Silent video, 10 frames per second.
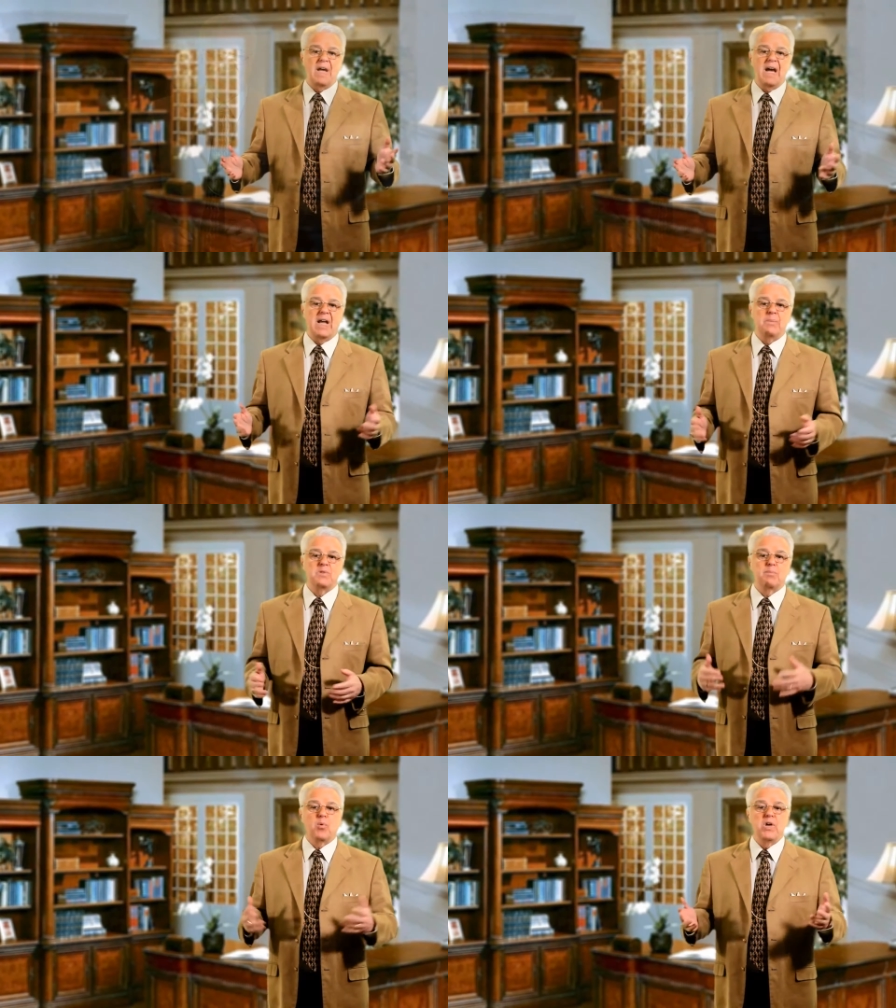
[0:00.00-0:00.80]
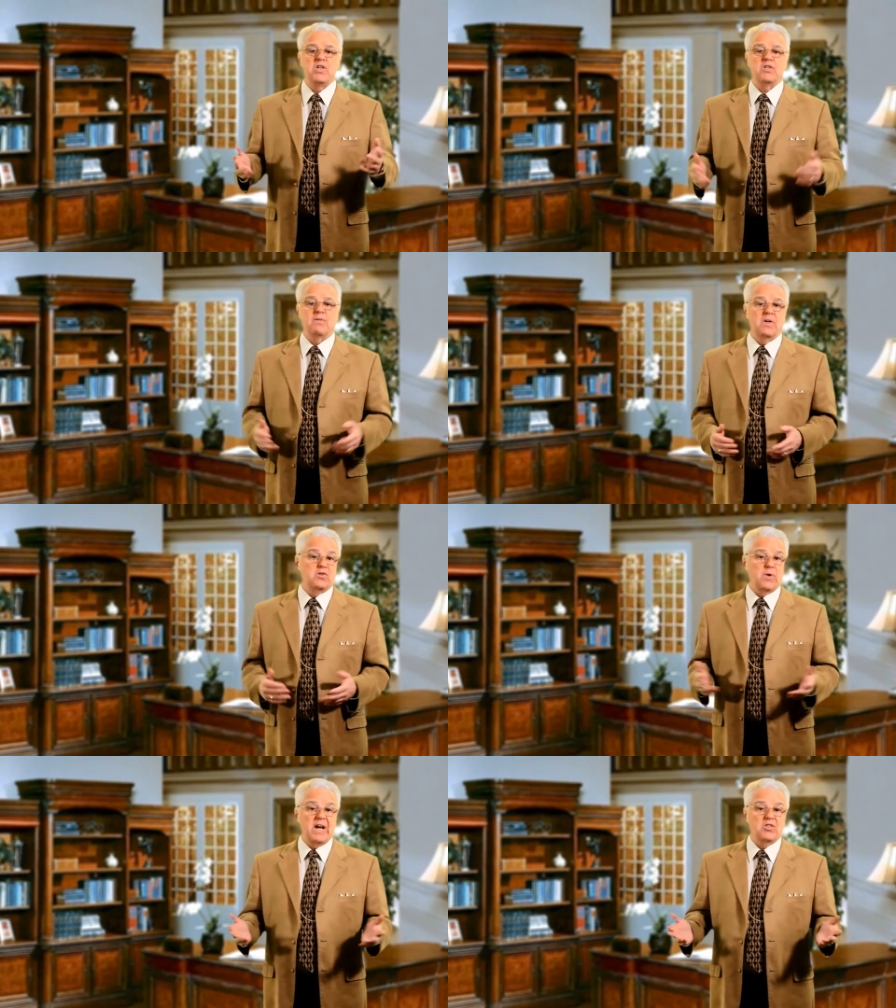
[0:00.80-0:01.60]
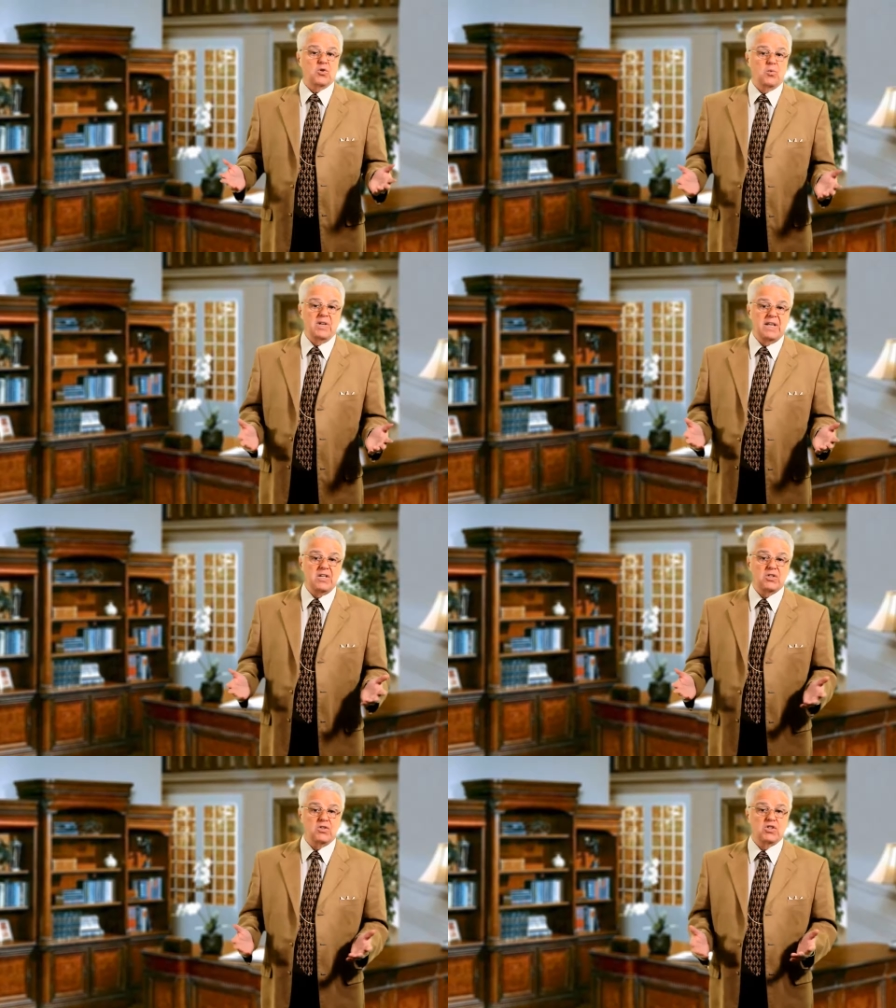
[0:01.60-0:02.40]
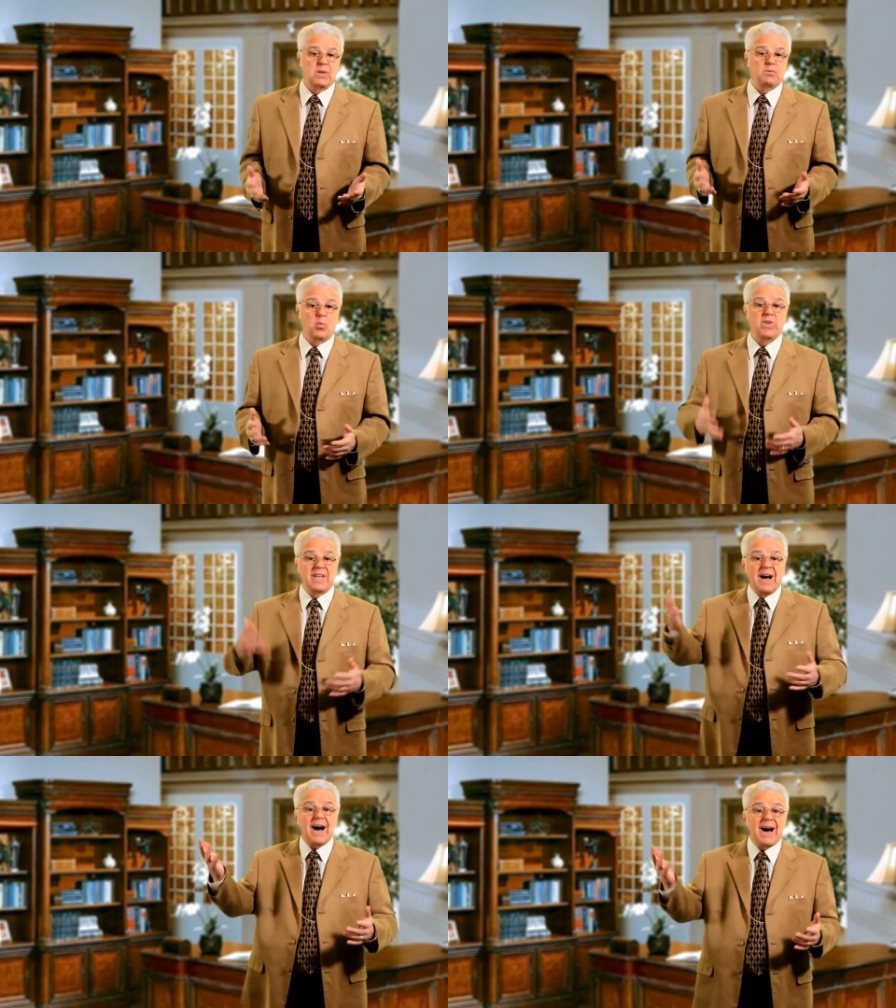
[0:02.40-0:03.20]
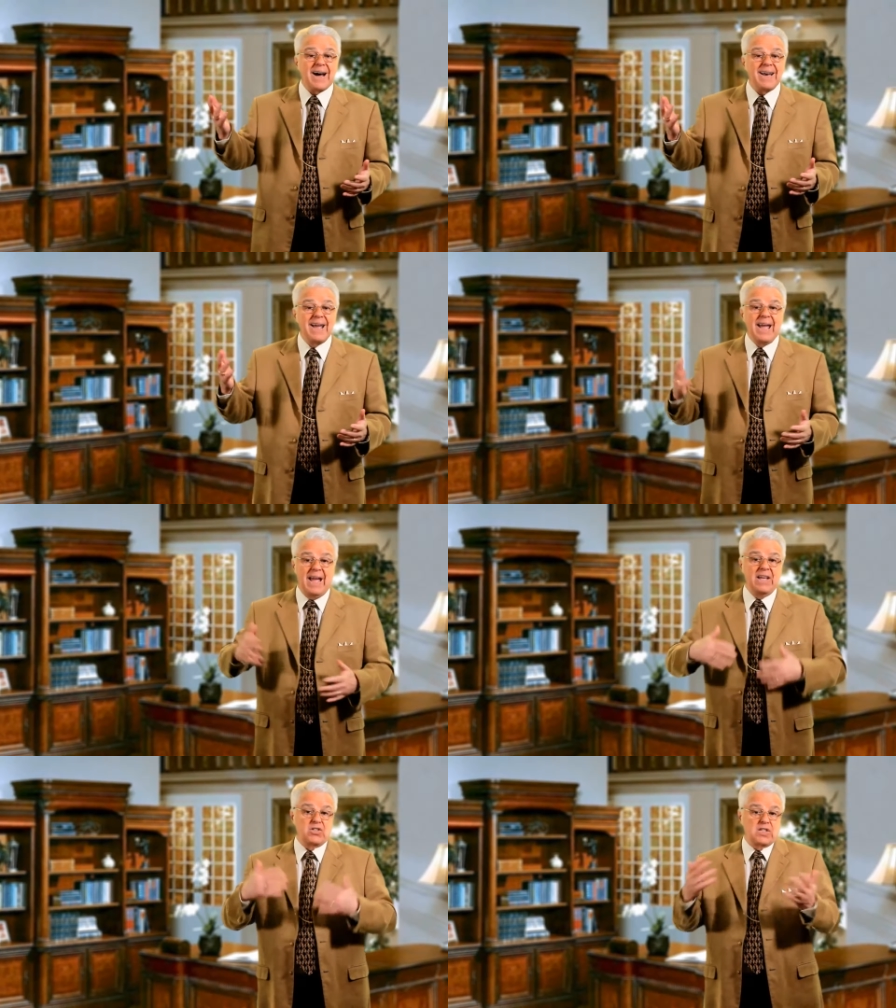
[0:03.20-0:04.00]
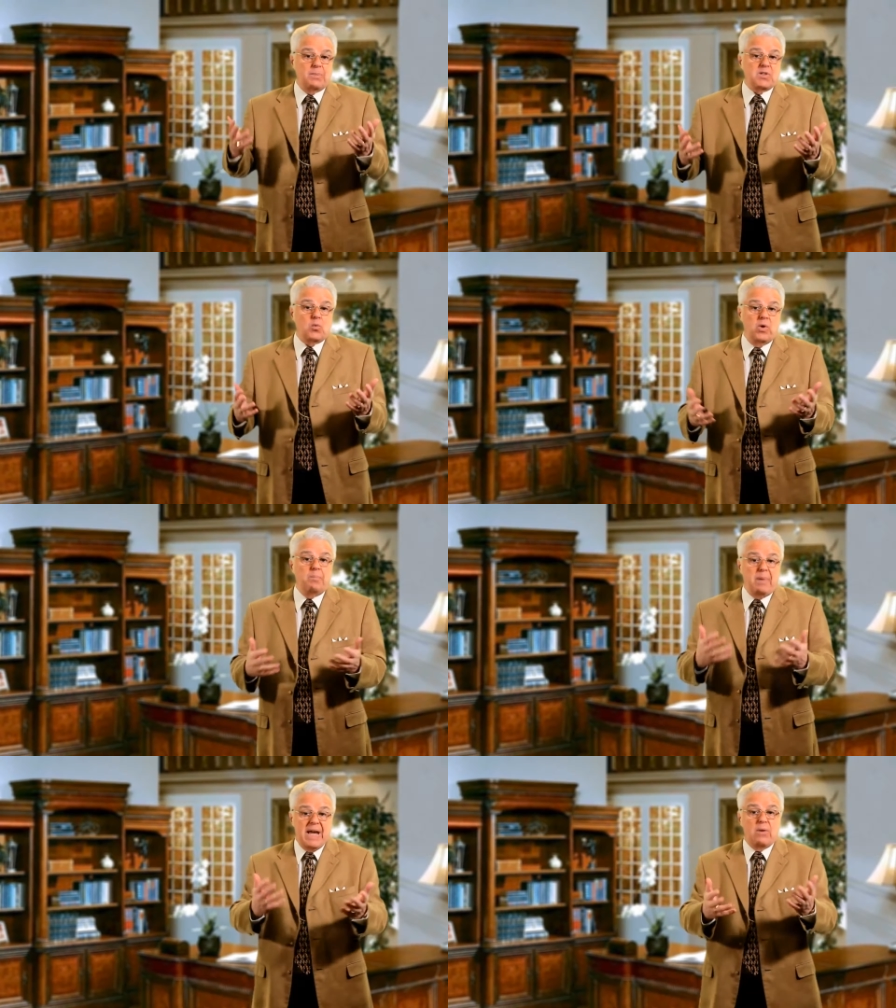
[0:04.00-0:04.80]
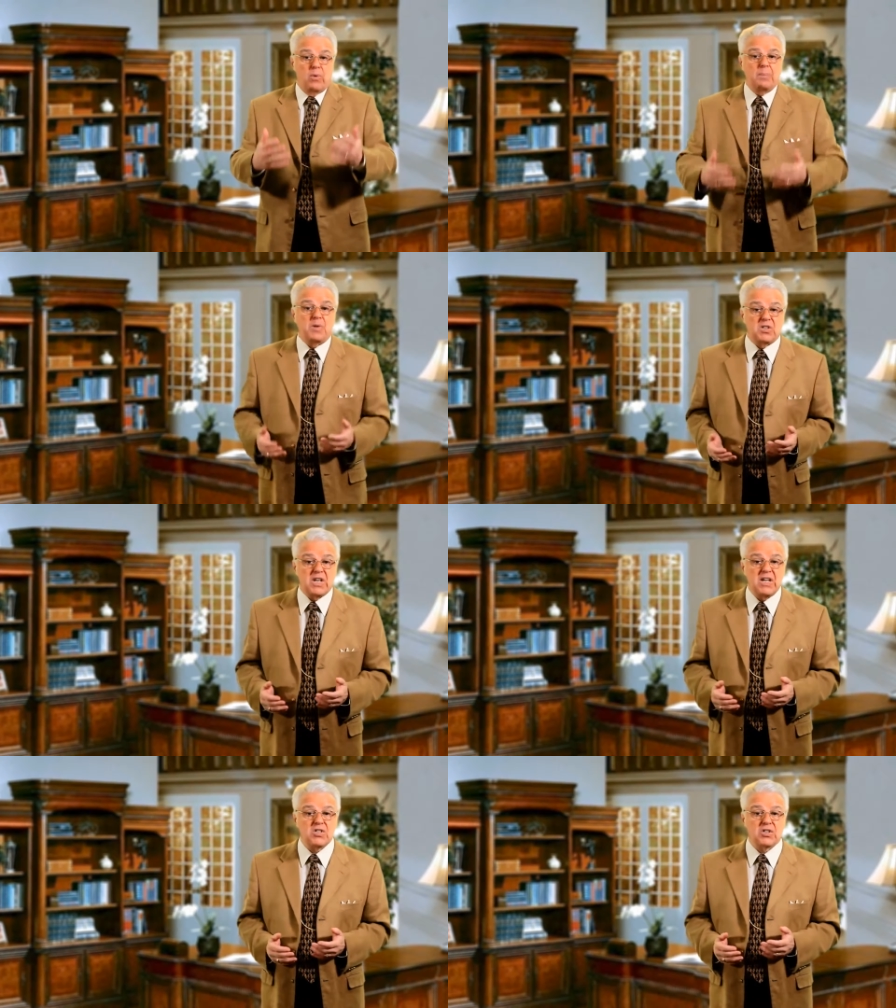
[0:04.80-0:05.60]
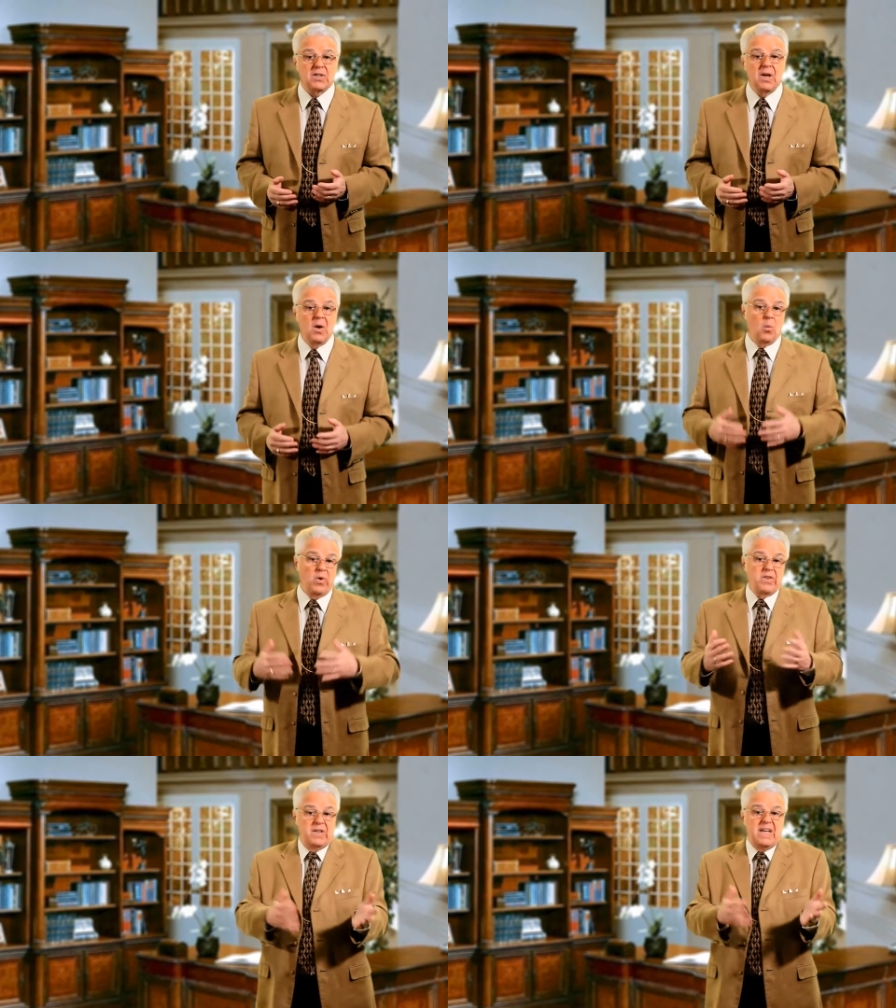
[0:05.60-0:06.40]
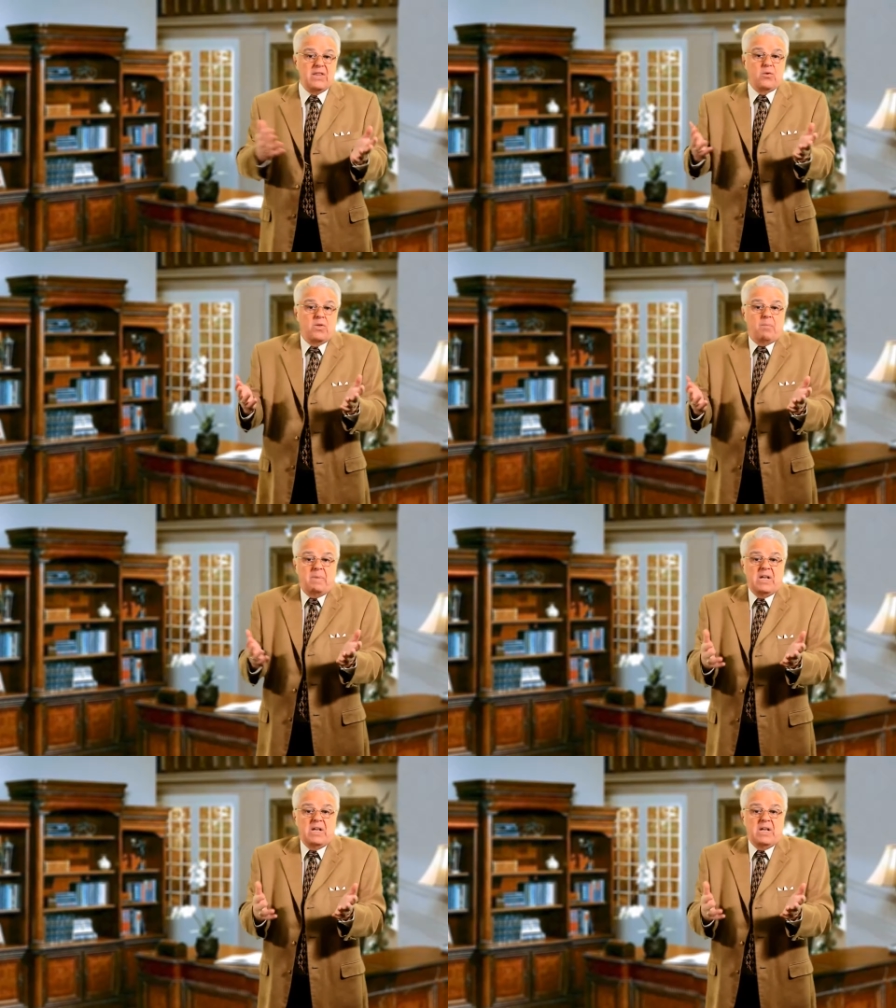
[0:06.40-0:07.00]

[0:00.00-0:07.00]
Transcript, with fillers: of Adam's breach of contractual relationships with God and subsequent bad reputation, with neither the